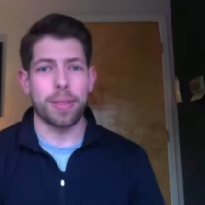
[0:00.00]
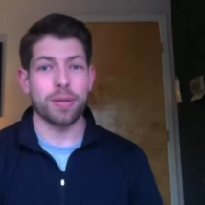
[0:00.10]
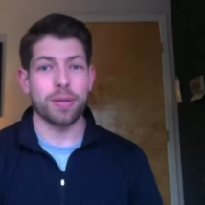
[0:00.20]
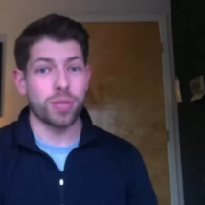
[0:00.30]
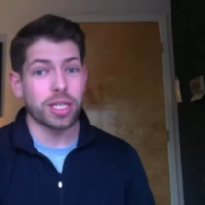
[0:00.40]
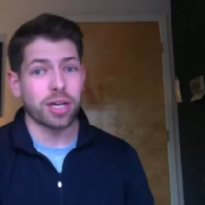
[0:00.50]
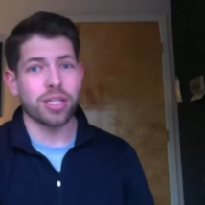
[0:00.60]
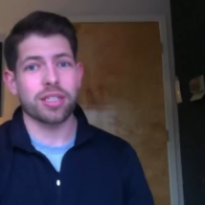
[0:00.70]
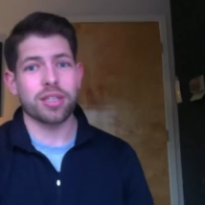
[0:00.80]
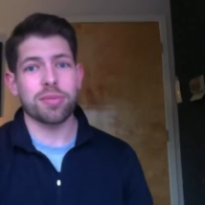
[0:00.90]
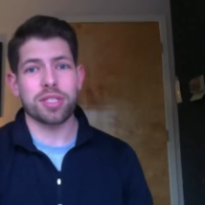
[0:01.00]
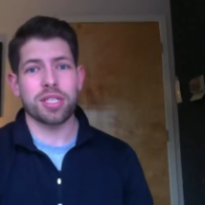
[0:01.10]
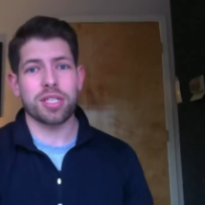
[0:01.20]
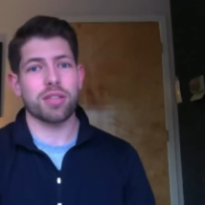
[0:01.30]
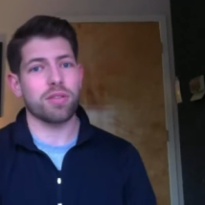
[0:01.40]
It's really hard to get them to
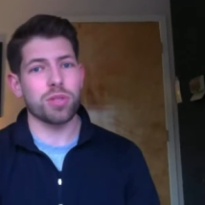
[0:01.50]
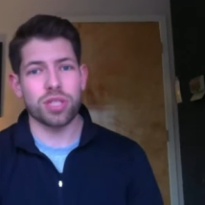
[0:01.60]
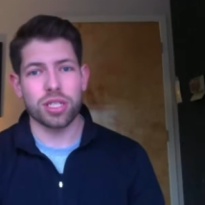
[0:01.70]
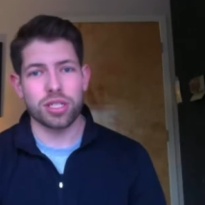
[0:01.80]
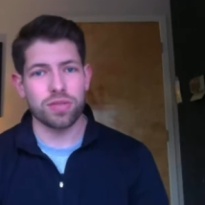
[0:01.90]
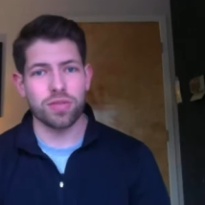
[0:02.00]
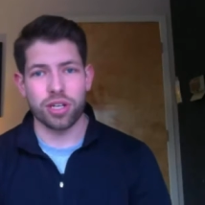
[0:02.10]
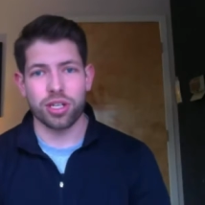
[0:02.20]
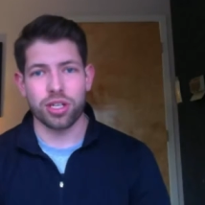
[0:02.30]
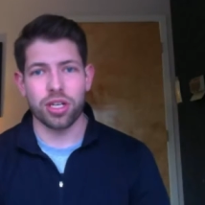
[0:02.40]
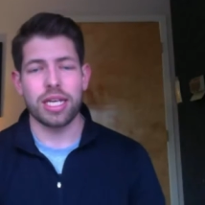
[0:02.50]
sing if the music isn't very good.